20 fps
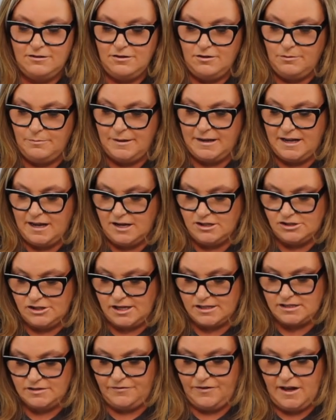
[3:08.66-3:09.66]
Oh my gosh,
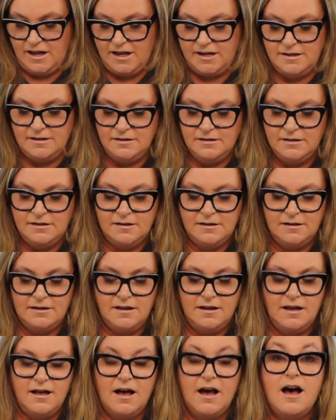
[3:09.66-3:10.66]
that's fun.
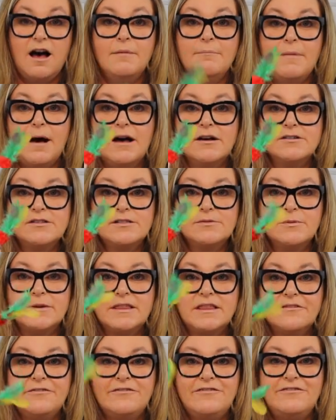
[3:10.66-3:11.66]
A mouse
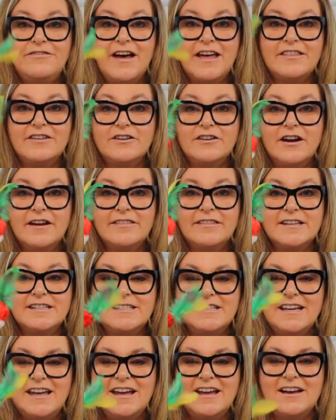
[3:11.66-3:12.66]
with a feather on the
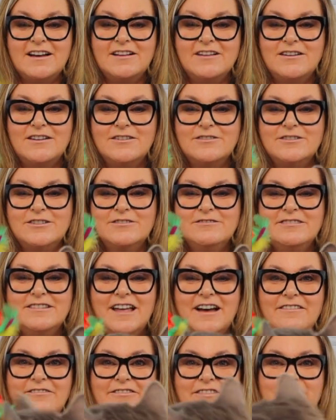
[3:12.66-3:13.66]
tail. Oh, you
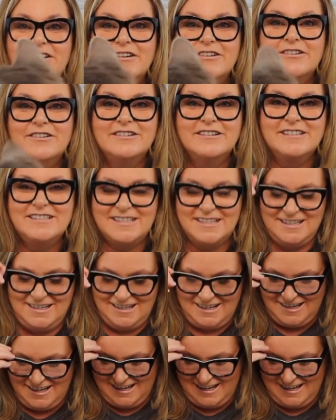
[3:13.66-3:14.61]
love those.